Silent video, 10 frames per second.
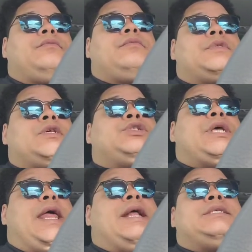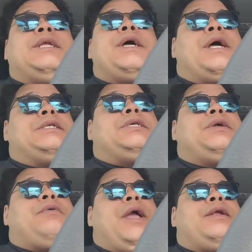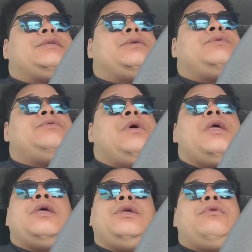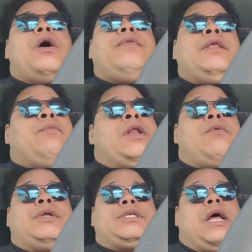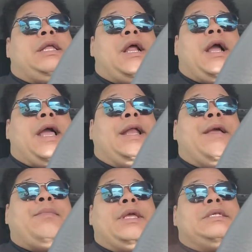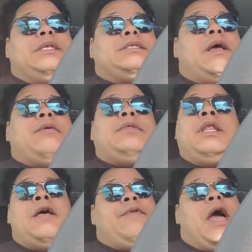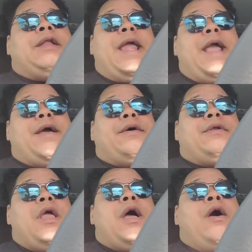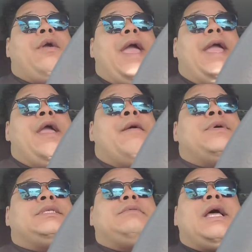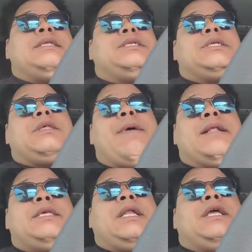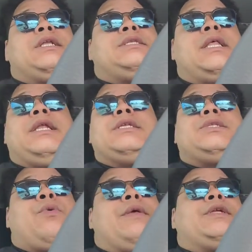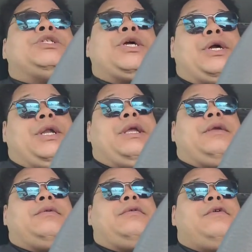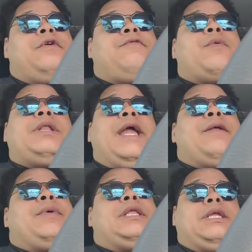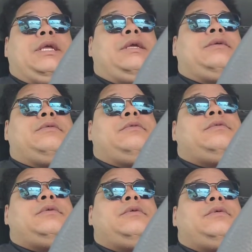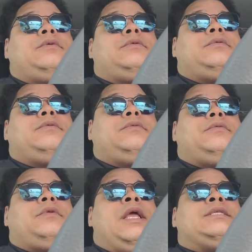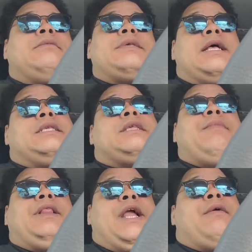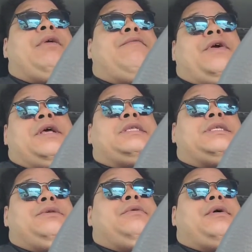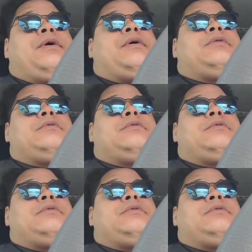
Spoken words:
So shout out to the content creators who, you know, we don't want y'all in our goddamn business. Love y'all down, okay? But sometimes it's just about telling the story of the journey for relatability. And sometimes this could be therapy for us too, girl.